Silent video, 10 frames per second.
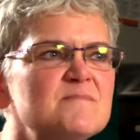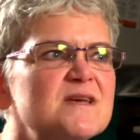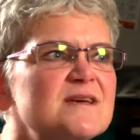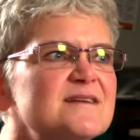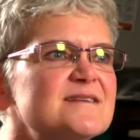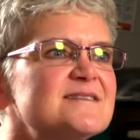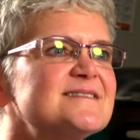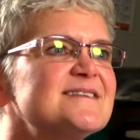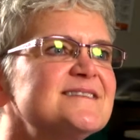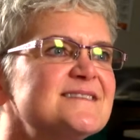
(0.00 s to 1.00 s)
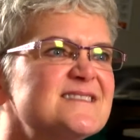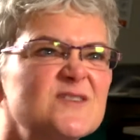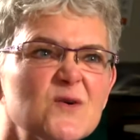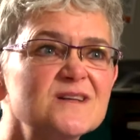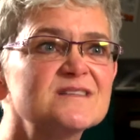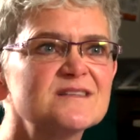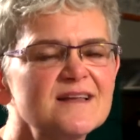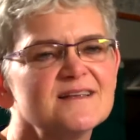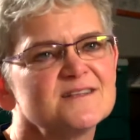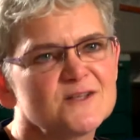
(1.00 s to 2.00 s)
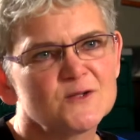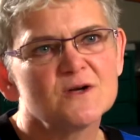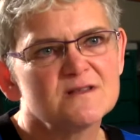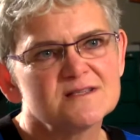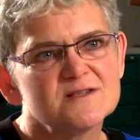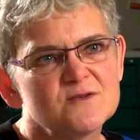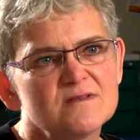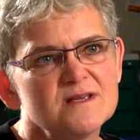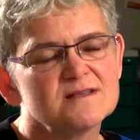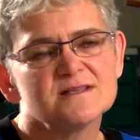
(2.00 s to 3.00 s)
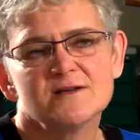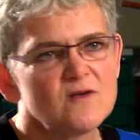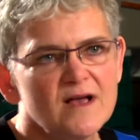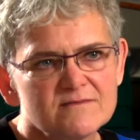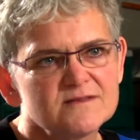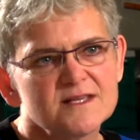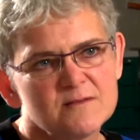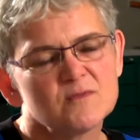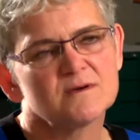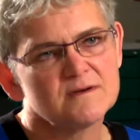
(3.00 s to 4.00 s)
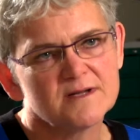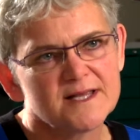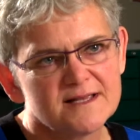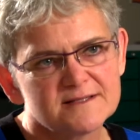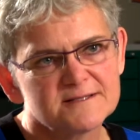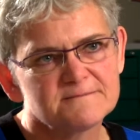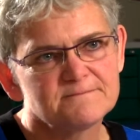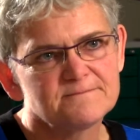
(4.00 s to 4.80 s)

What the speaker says: Because it's so exciting to learn these new things and you'll have to keep learning it.